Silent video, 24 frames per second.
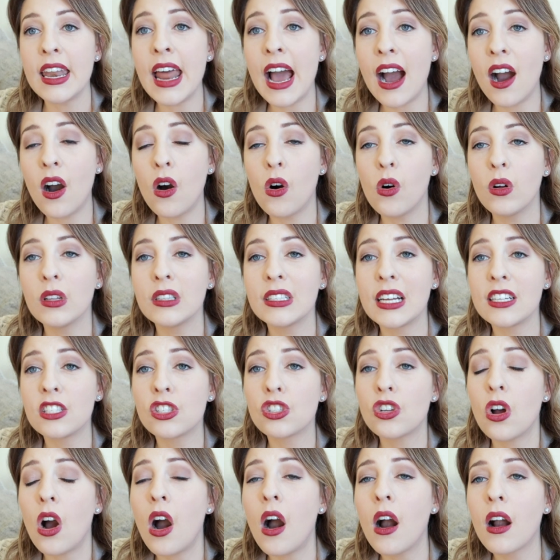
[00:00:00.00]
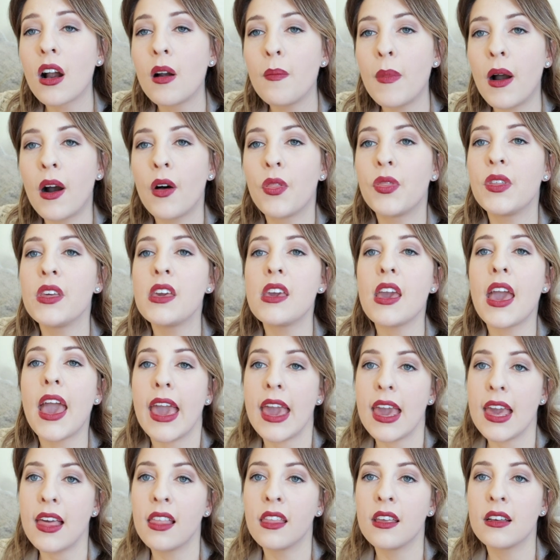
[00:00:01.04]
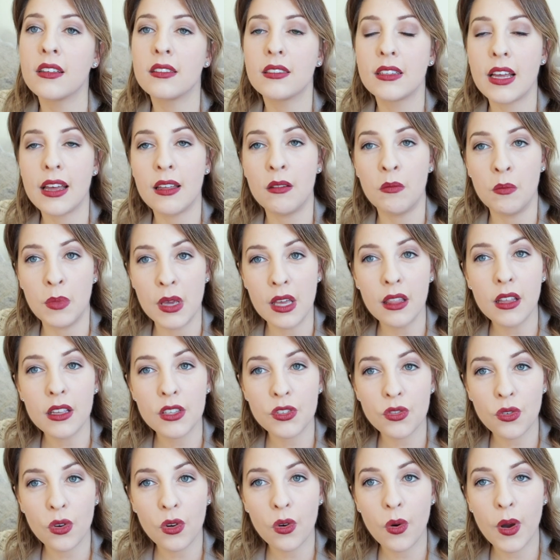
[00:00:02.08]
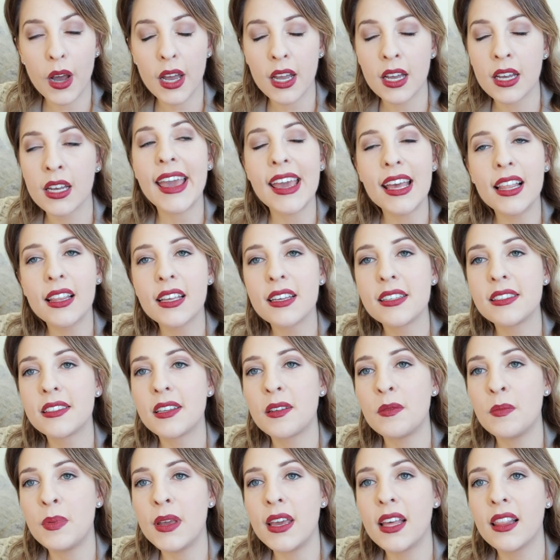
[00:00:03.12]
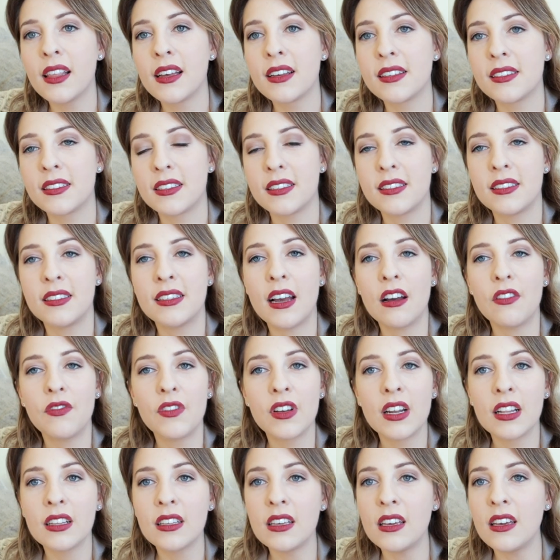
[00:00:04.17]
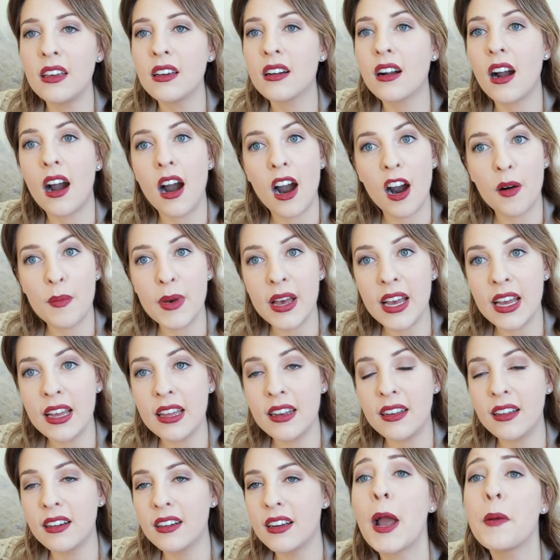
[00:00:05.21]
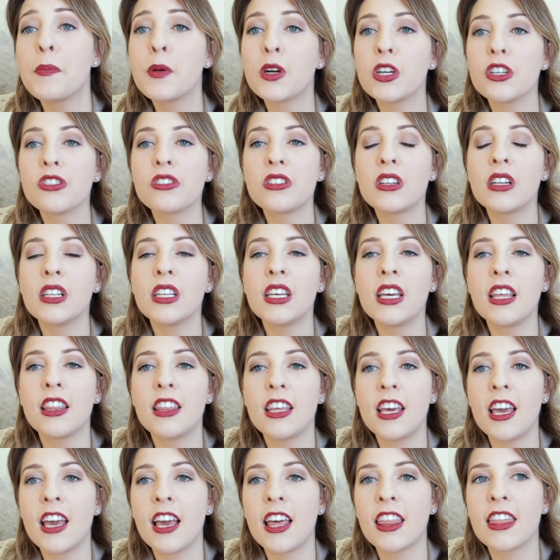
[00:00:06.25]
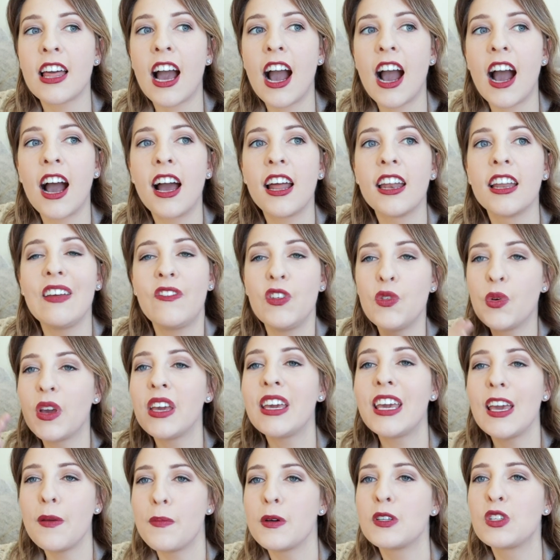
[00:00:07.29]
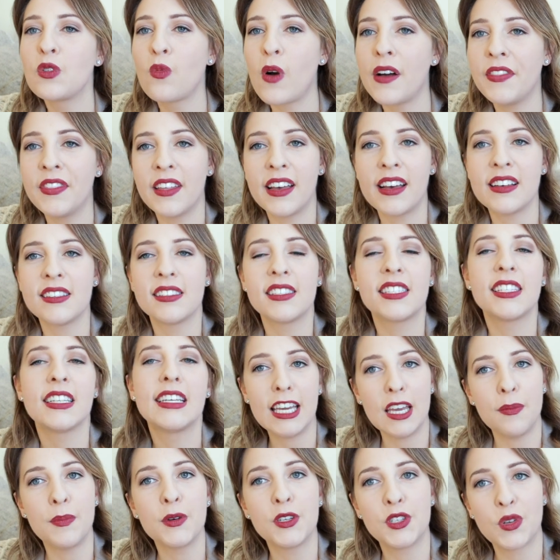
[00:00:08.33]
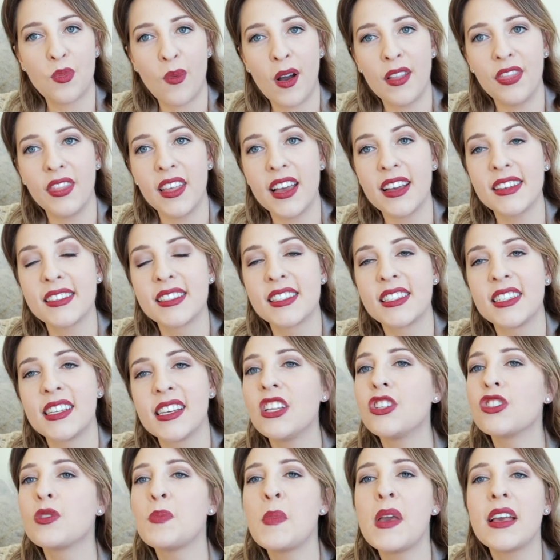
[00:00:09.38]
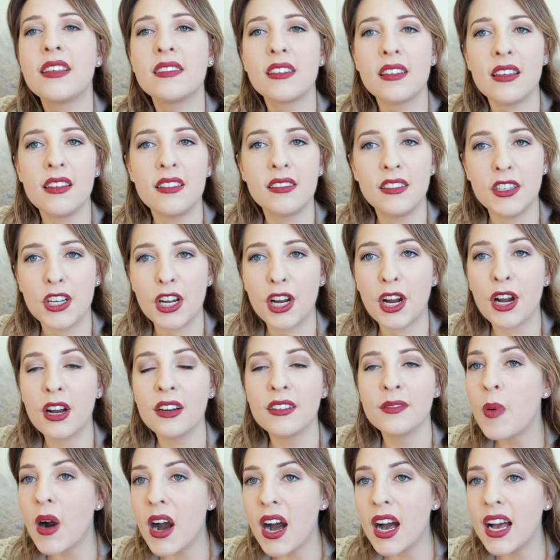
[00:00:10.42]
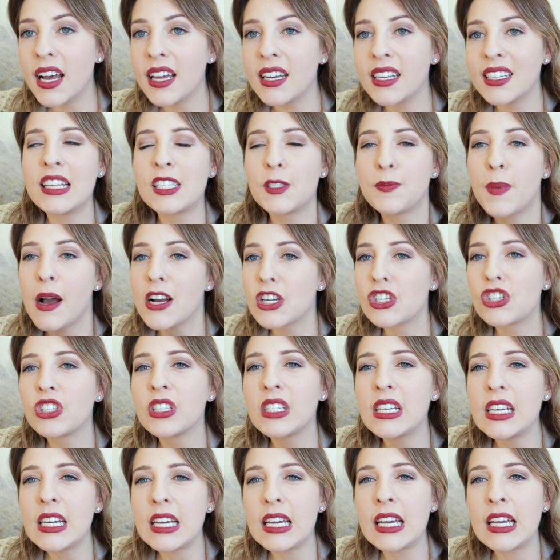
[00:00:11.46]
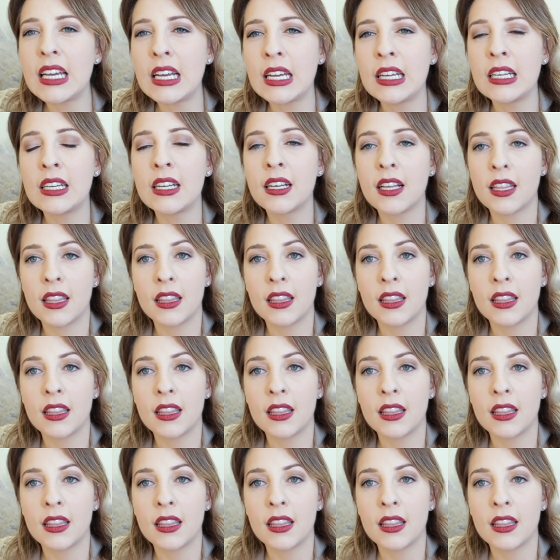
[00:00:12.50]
Now, let's talk about the A-list and B-list real quick. A-list and B-list is definitely common. I personally think that if you can keep it to one list, keep it to one list. It just makes it easier. But especially in